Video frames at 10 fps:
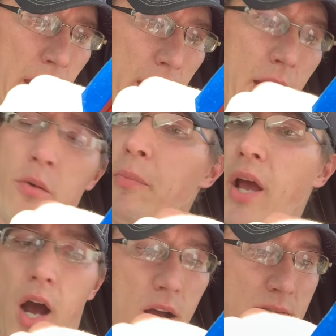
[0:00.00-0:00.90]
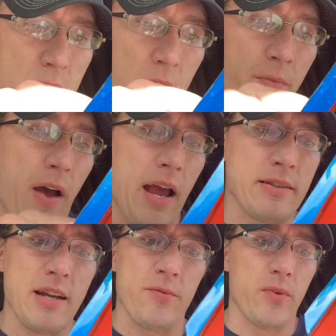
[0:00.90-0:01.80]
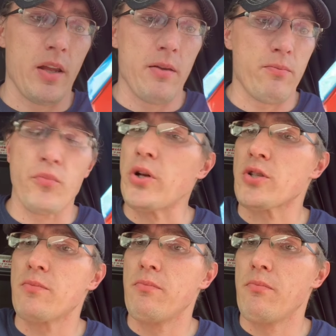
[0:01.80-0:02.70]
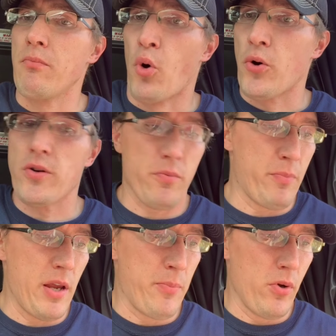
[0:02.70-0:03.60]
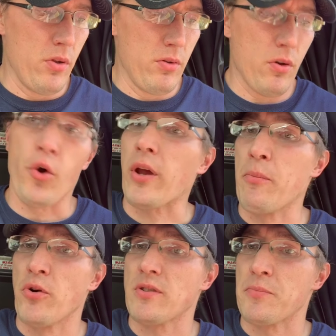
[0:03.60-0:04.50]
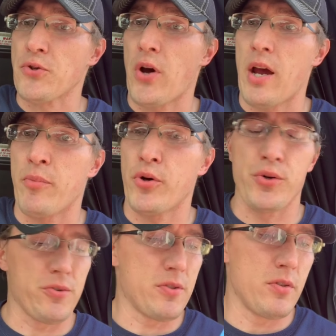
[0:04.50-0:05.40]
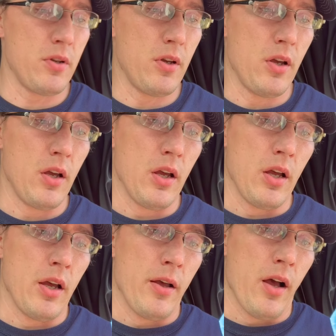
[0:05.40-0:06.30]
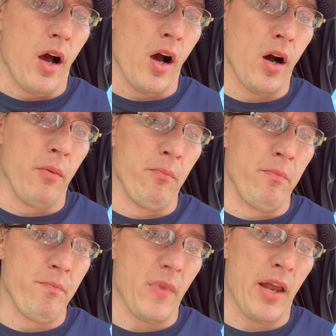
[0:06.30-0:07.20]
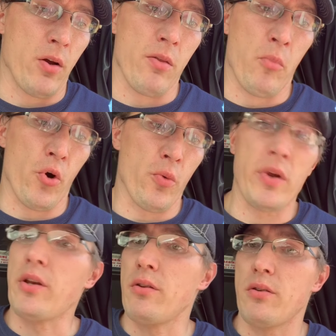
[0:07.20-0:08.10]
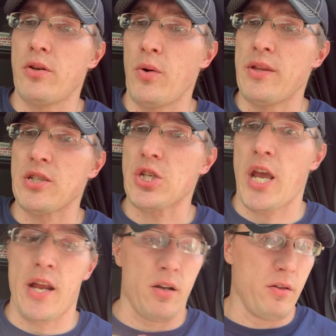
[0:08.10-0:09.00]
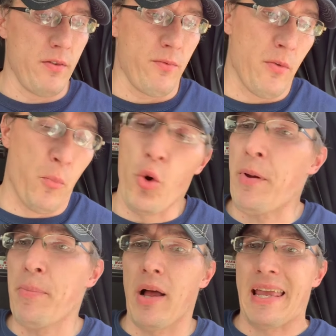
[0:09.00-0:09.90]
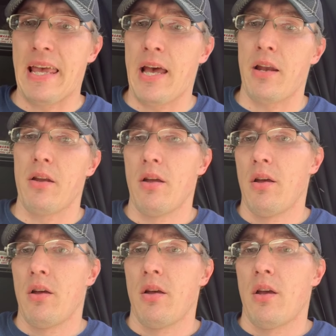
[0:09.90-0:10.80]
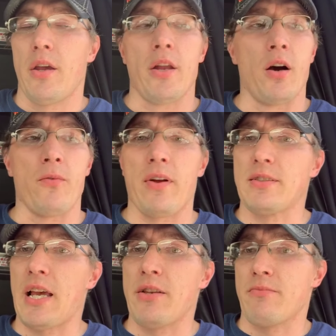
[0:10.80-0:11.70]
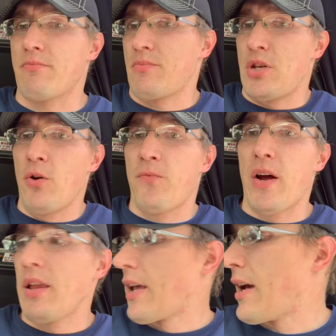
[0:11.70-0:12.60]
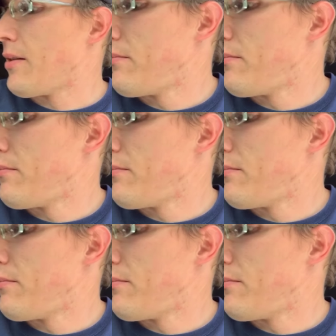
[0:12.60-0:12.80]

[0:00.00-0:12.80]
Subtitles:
It would be awesome if I definitely reached more people or get more subscribers. I know the more we do in this channel, the more people I get. Once I do finally get